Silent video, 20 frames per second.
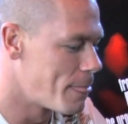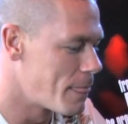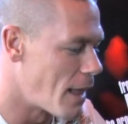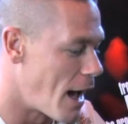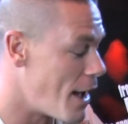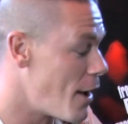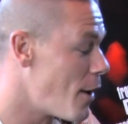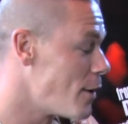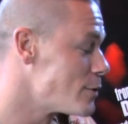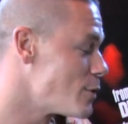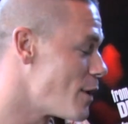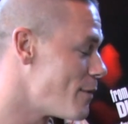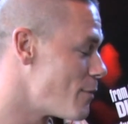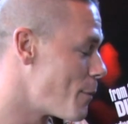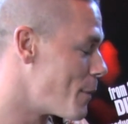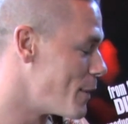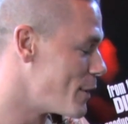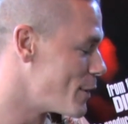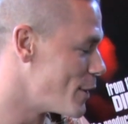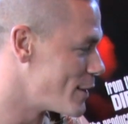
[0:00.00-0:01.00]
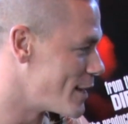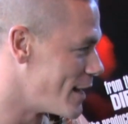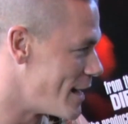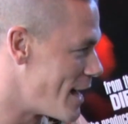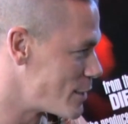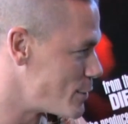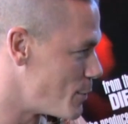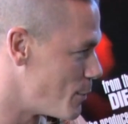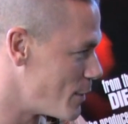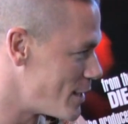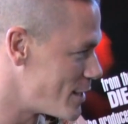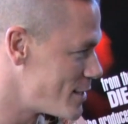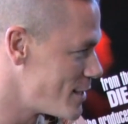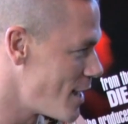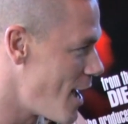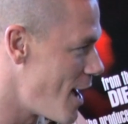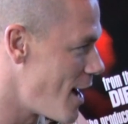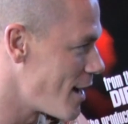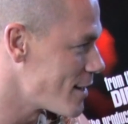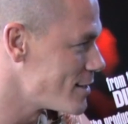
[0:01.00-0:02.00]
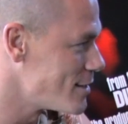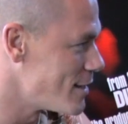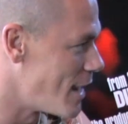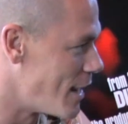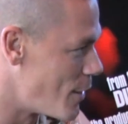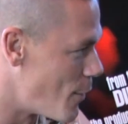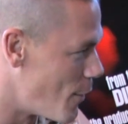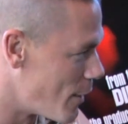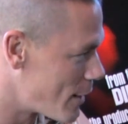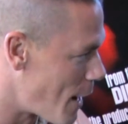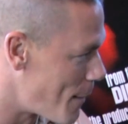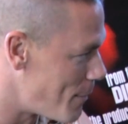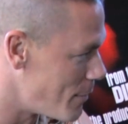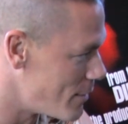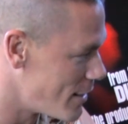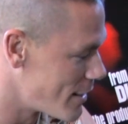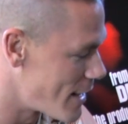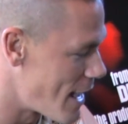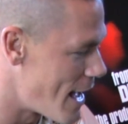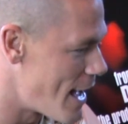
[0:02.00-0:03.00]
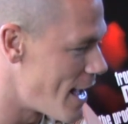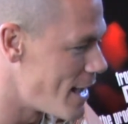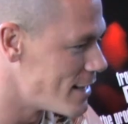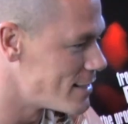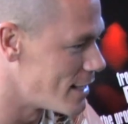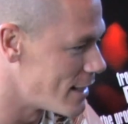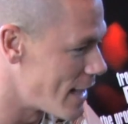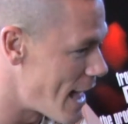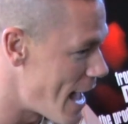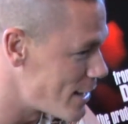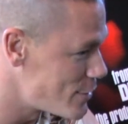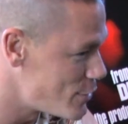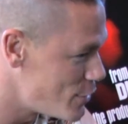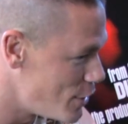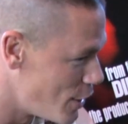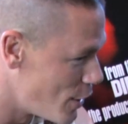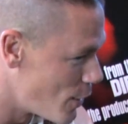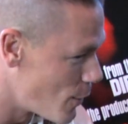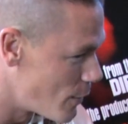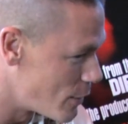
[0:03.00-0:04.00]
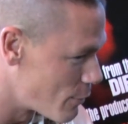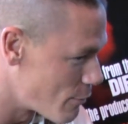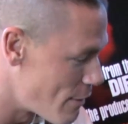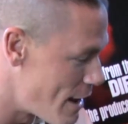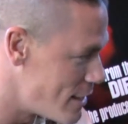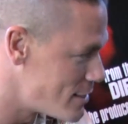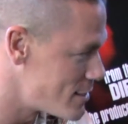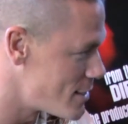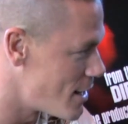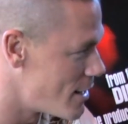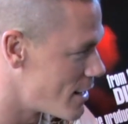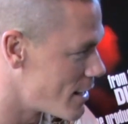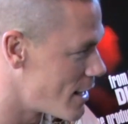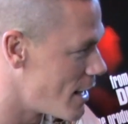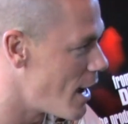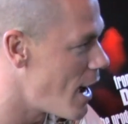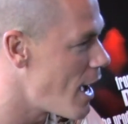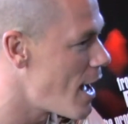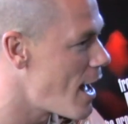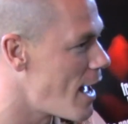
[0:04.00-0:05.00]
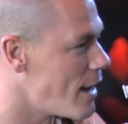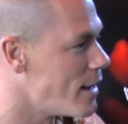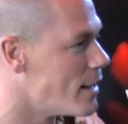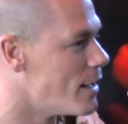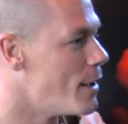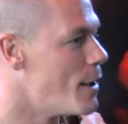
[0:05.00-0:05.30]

I also have a pretty good connection with the Sox. I know a couple of the guys, and last year when the Rays started to get hot,